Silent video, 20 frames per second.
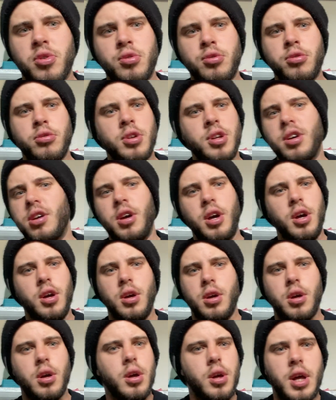ruler,
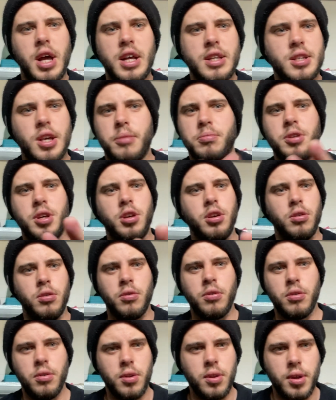that's up to you.
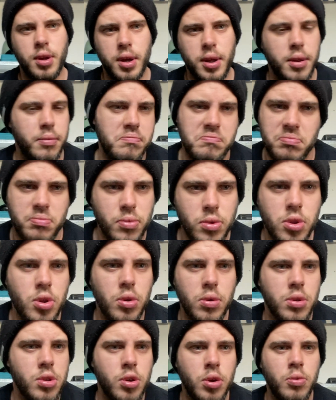
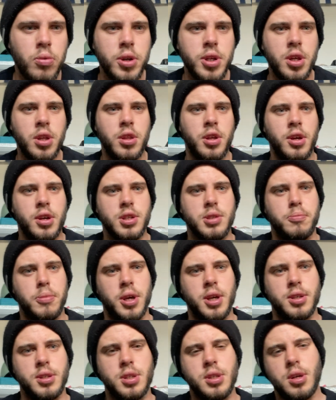Do what you think is
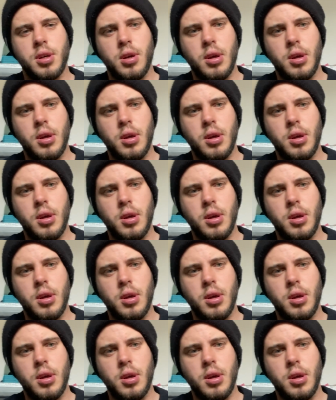best.